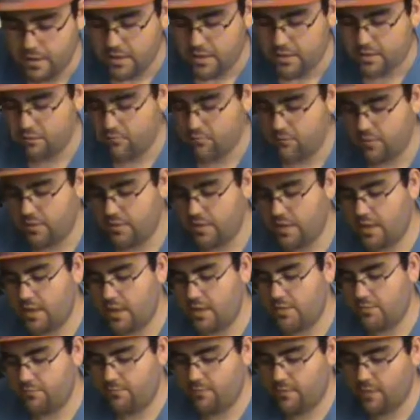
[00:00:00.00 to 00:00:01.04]
So for
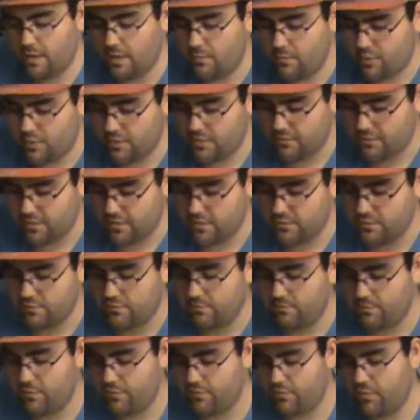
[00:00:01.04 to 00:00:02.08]
$9 for the two of
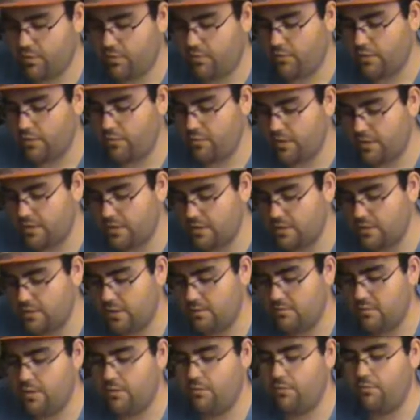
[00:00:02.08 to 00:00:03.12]
them, they were the only PS2
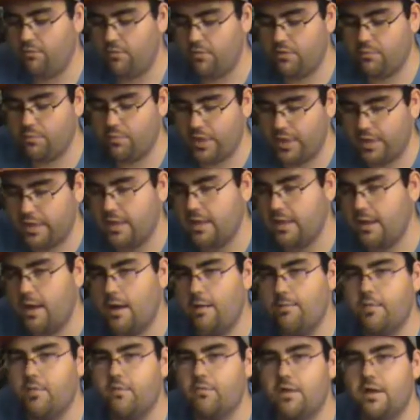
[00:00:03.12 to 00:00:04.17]
games that were worth picking
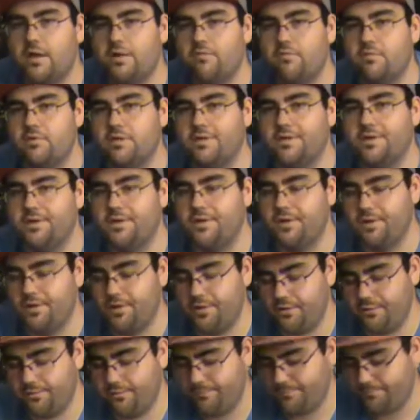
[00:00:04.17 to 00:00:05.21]
up. The rest were just, you
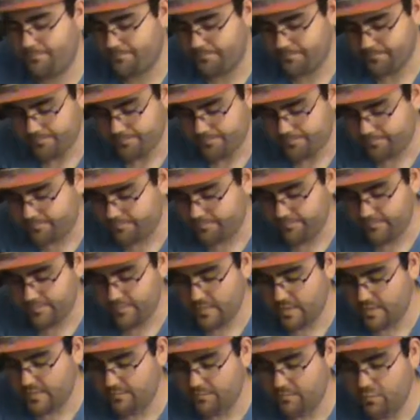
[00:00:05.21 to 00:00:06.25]
know,
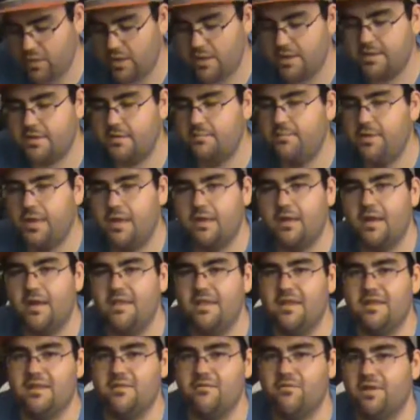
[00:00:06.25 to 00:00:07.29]
probably some, like,
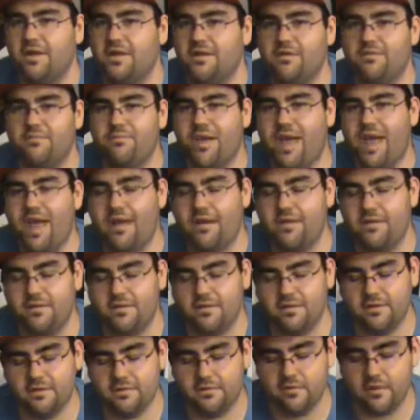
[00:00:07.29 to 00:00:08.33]
I think they were like some
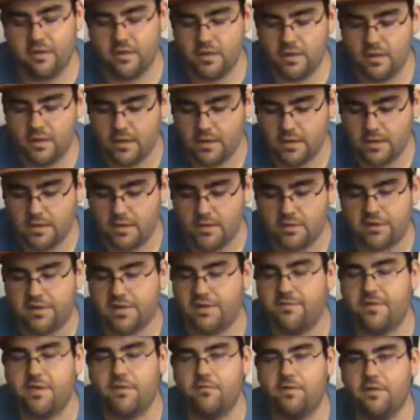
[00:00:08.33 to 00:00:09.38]
Maddens and, you know,
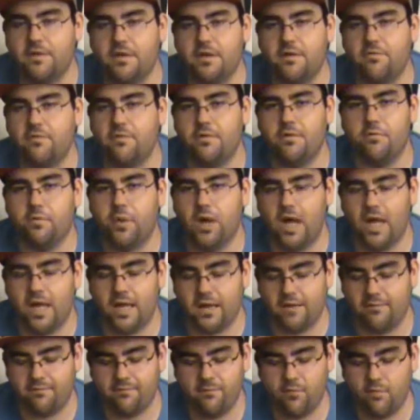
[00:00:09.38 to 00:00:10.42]
stuff that was not worth
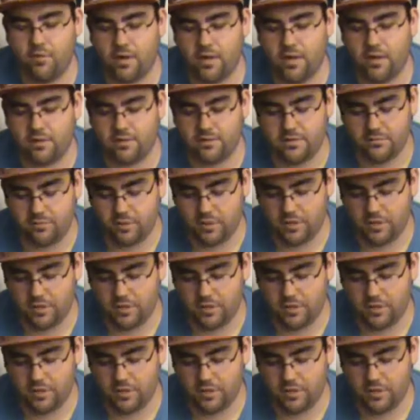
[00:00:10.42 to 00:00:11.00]
buying at $4 a